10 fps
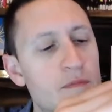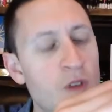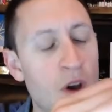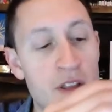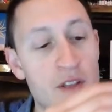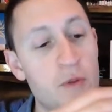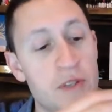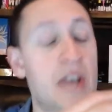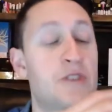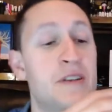sorry, this one's
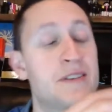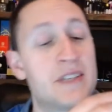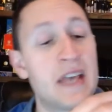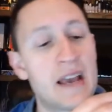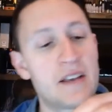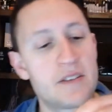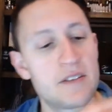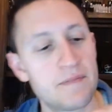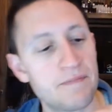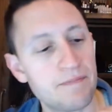actually
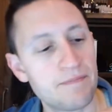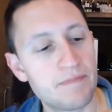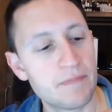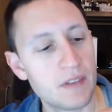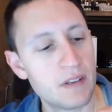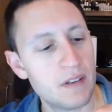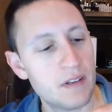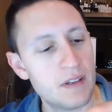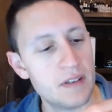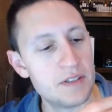six.
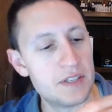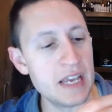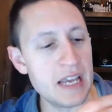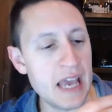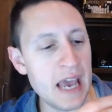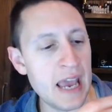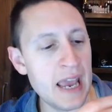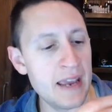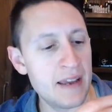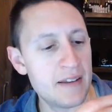
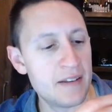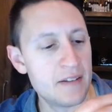ZK2CG2.